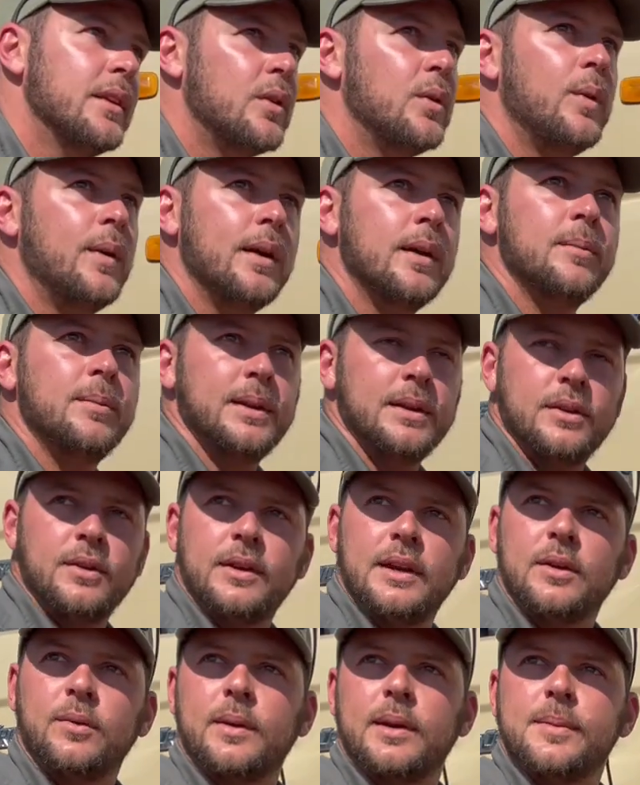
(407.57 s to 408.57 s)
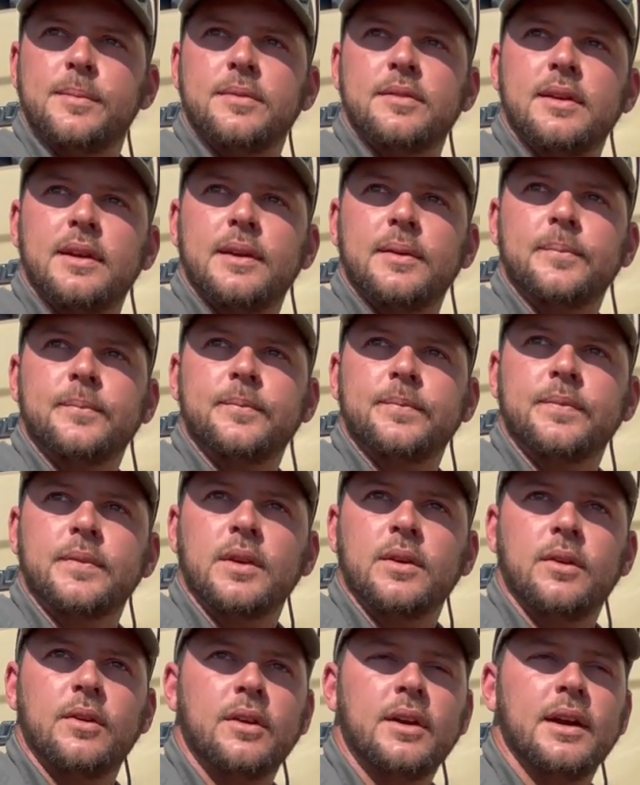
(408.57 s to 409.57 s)
the coil, but you get what I'm saying.
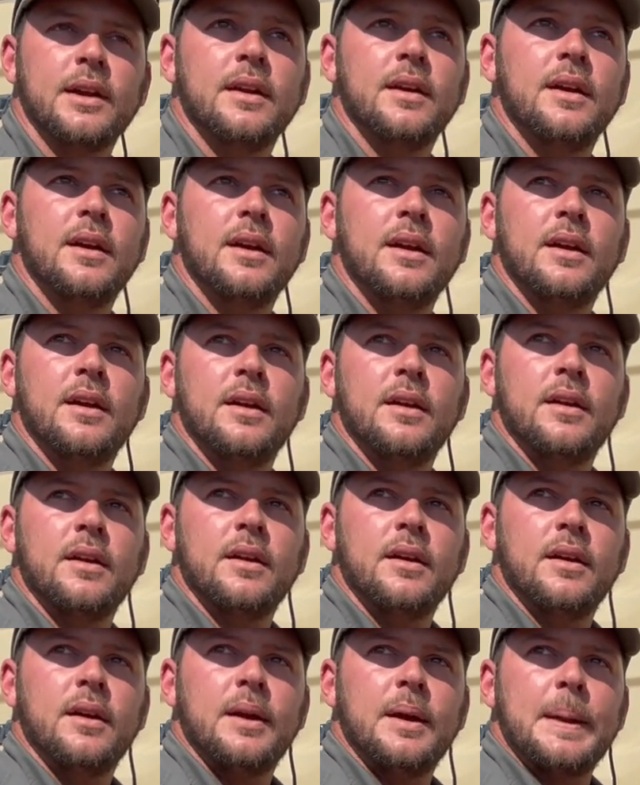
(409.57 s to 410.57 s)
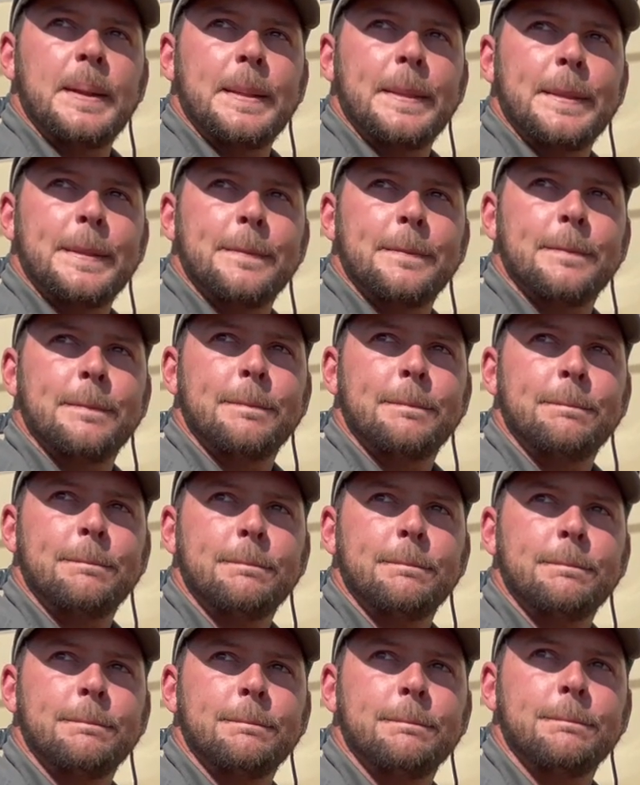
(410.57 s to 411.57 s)
All right. The coils
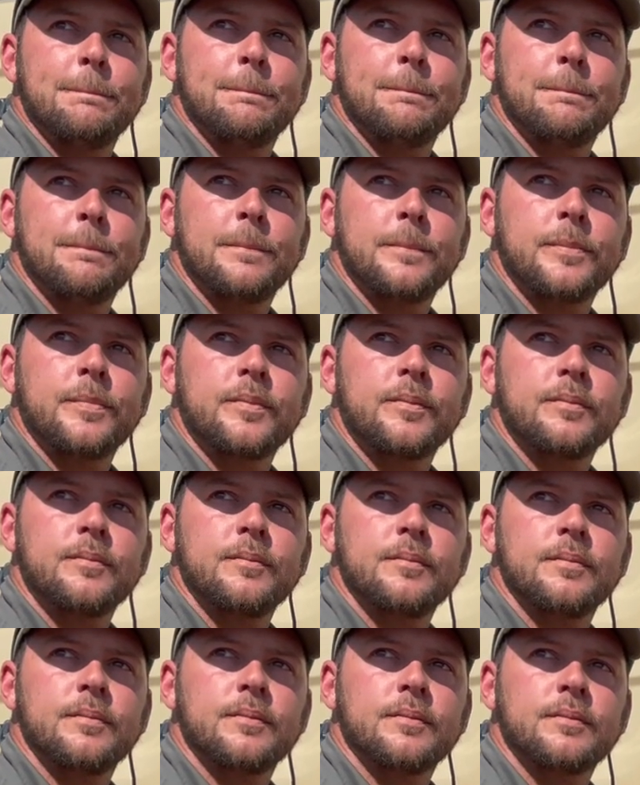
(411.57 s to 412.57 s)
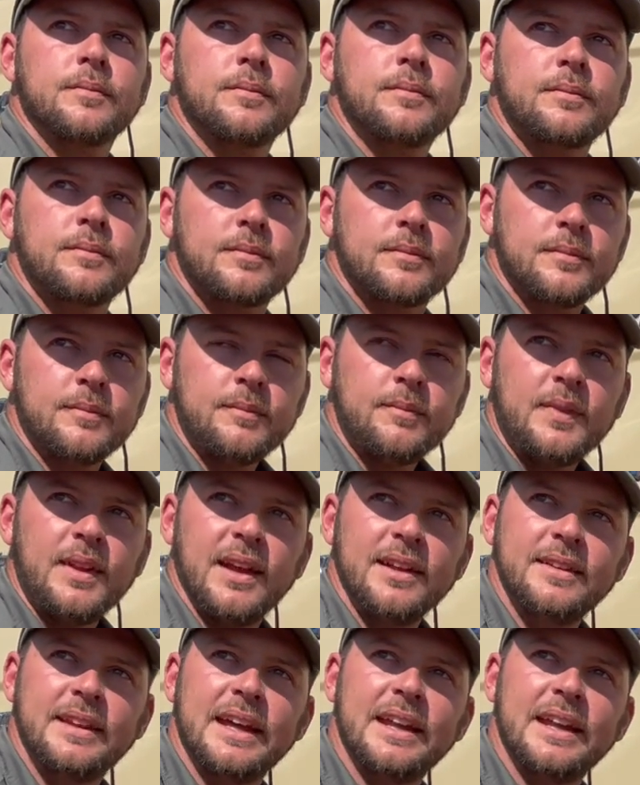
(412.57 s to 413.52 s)
surrounding the shock, that's